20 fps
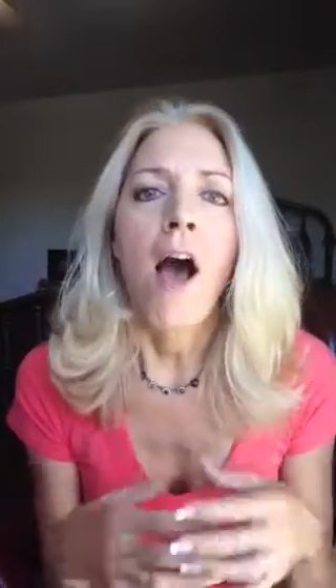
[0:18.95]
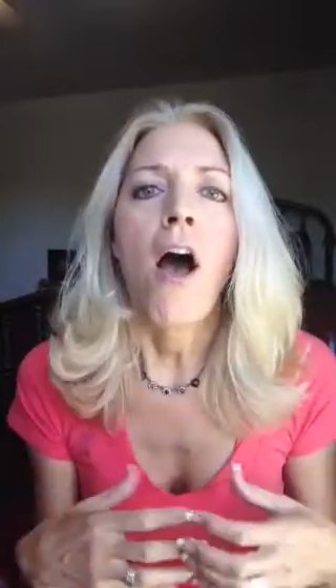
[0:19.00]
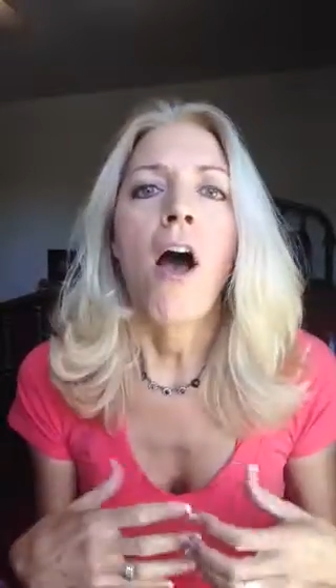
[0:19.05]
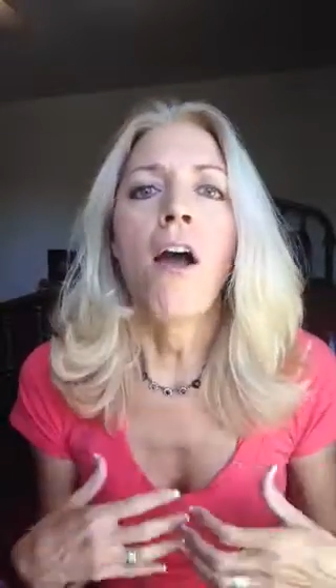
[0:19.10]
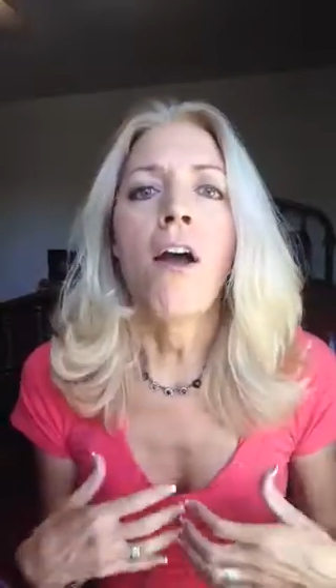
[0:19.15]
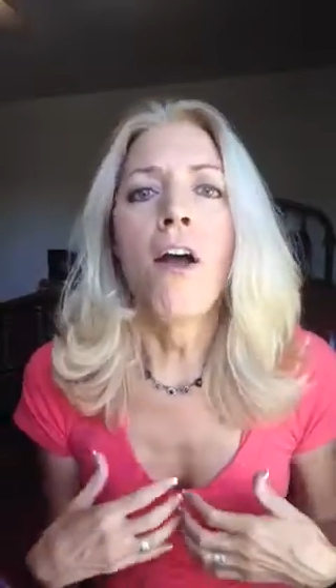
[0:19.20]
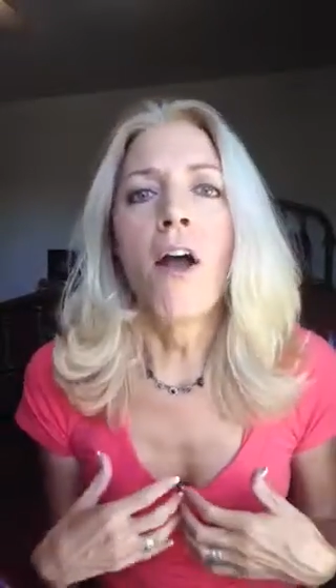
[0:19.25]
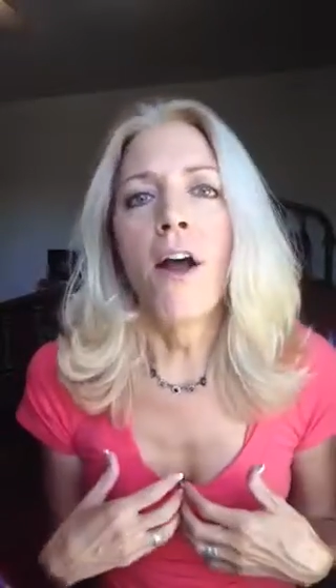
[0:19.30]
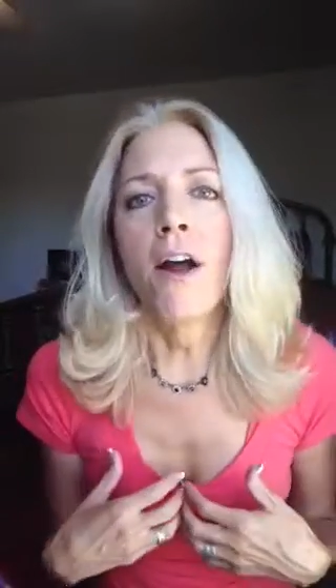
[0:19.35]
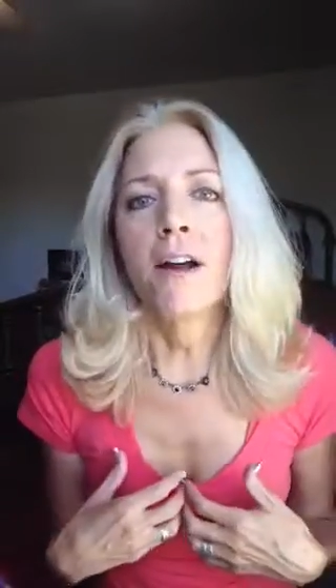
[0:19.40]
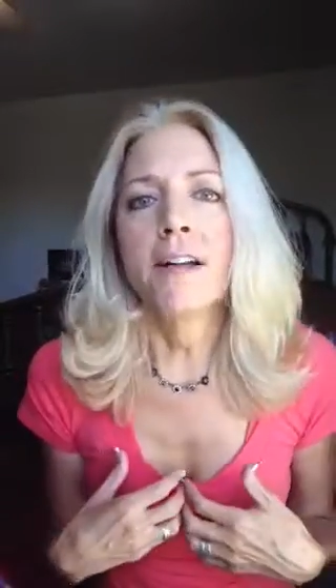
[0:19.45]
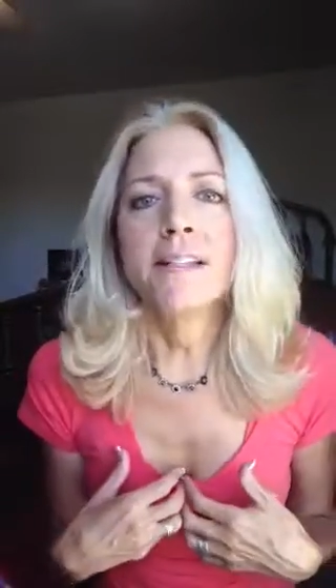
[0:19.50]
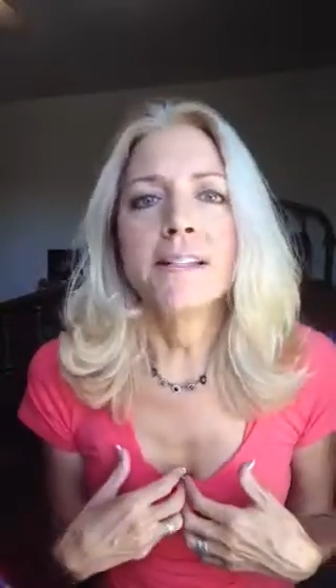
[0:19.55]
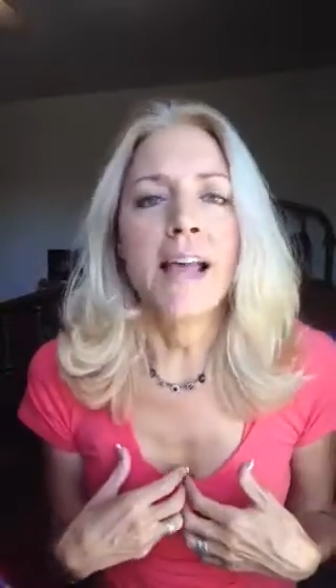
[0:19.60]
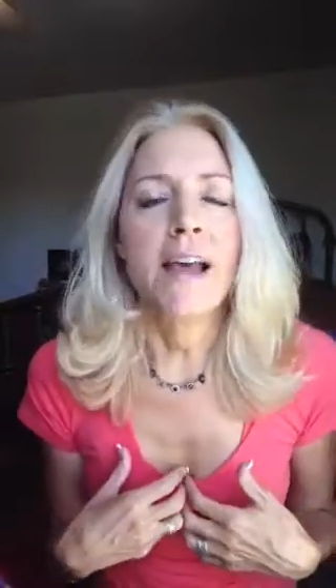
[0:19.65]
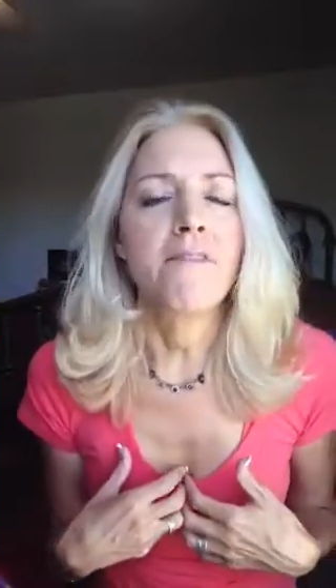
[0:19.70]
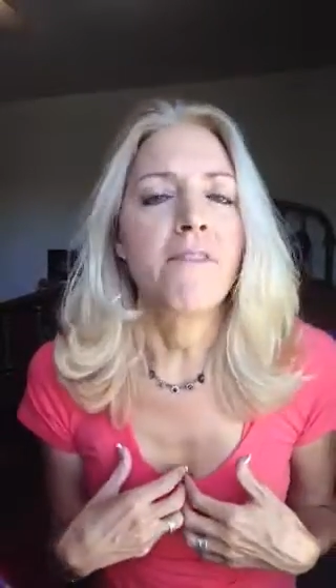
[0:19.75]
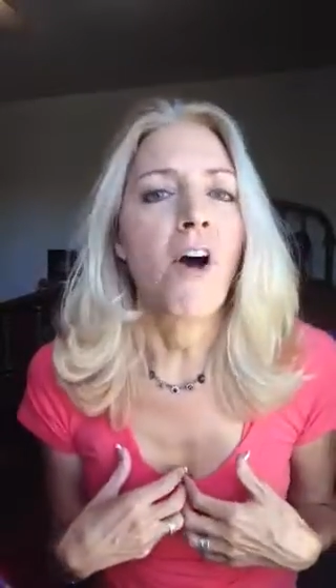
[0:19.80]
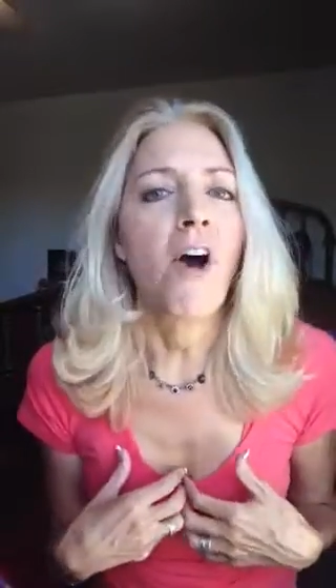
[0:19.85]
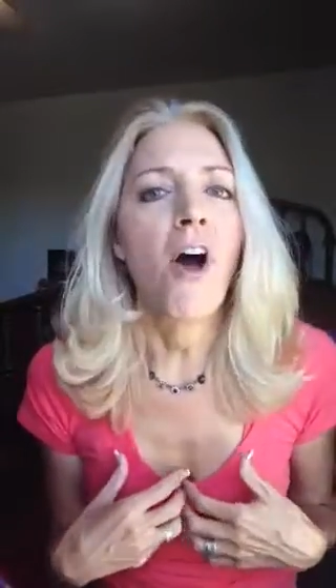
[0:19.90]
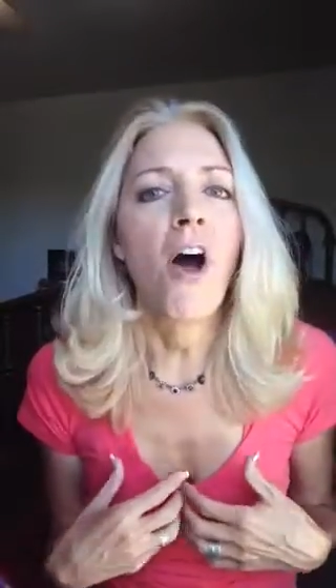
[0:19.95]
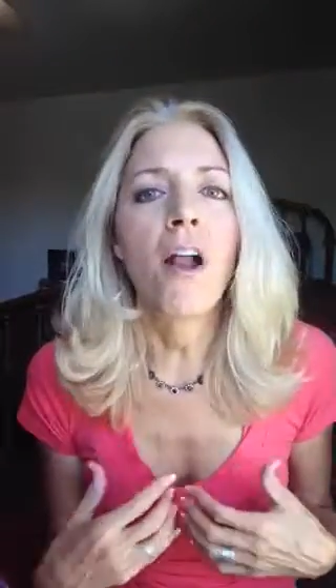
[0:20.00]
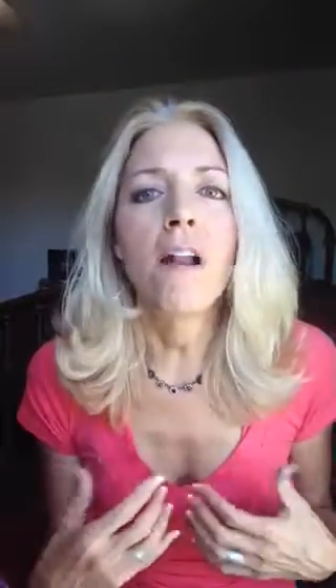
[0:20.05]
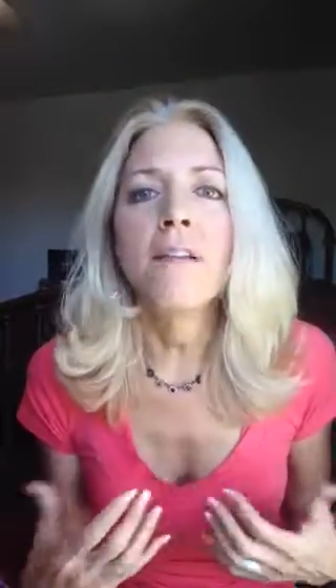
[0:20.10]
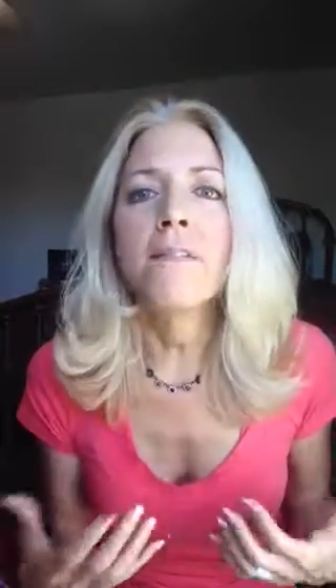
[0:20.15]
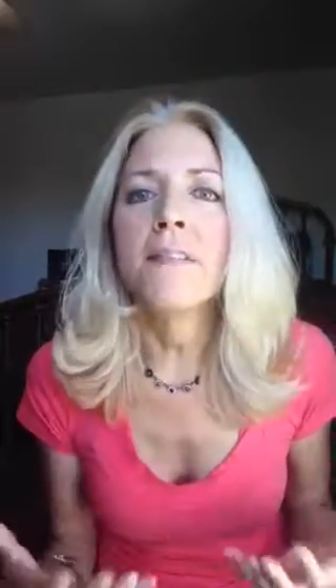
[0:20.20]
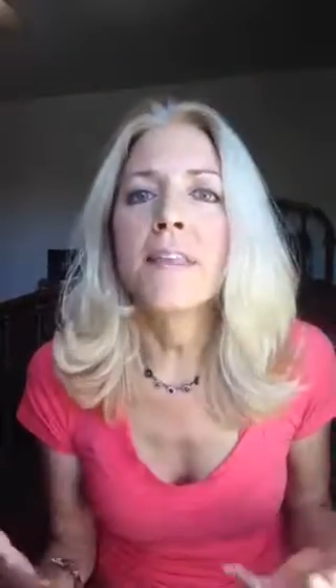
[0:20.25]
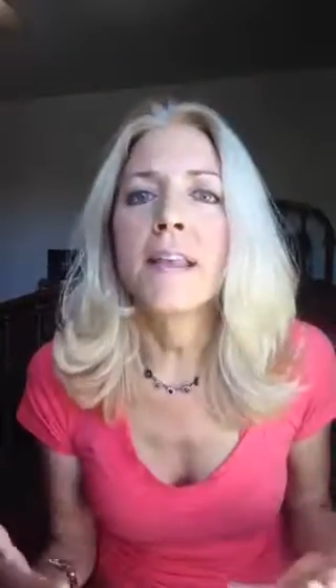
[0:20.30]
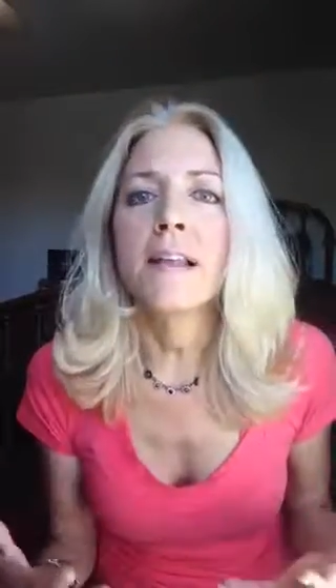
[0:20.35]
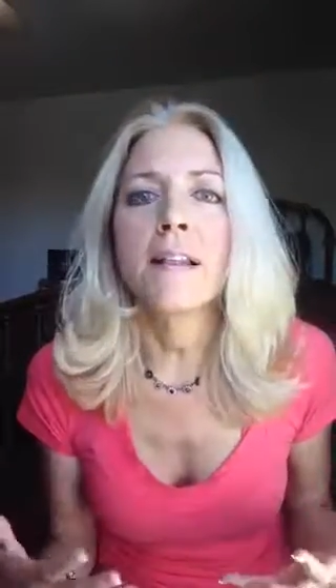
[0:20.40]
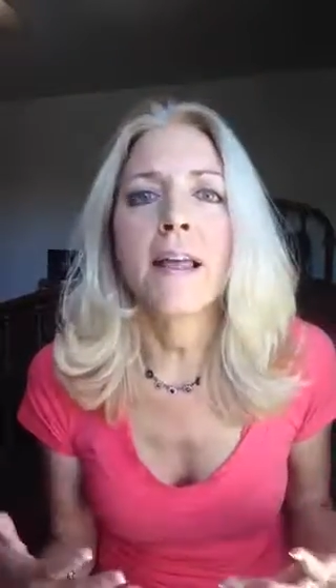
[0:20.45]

Our hearts have all of the